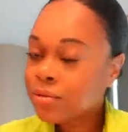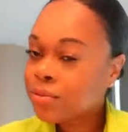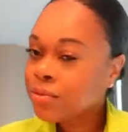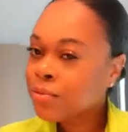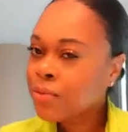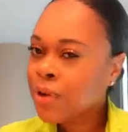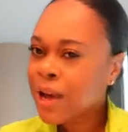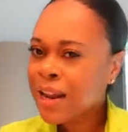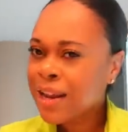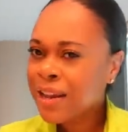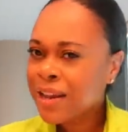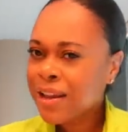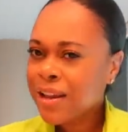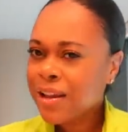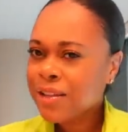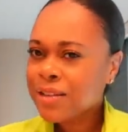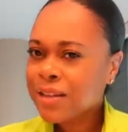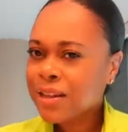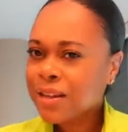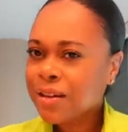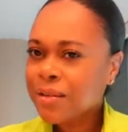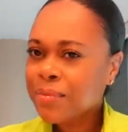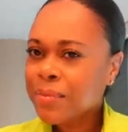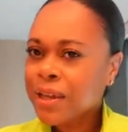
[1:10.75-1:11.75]
Why don't y'all
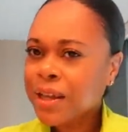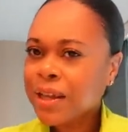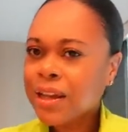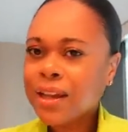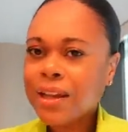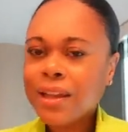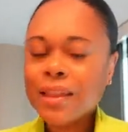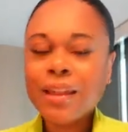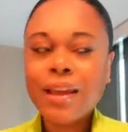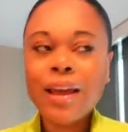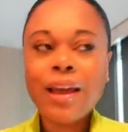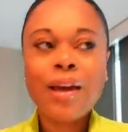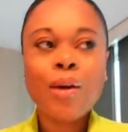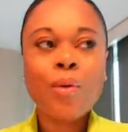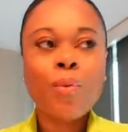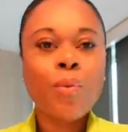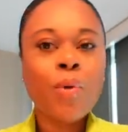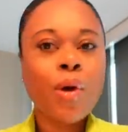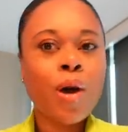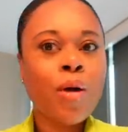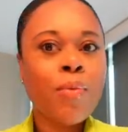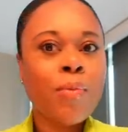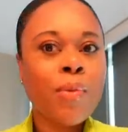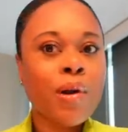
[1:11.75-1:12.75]
tell me that
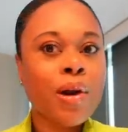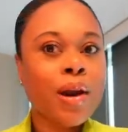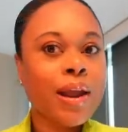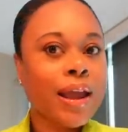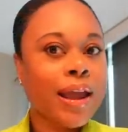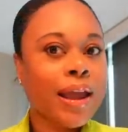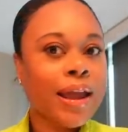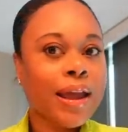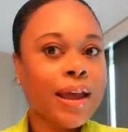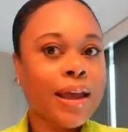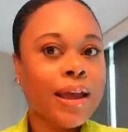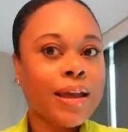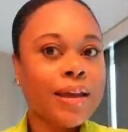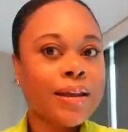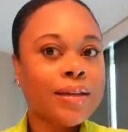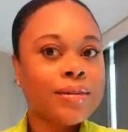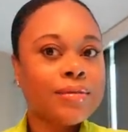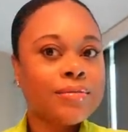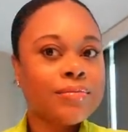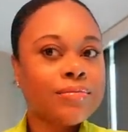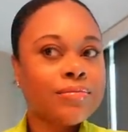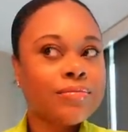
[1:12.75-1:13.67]
Walmart had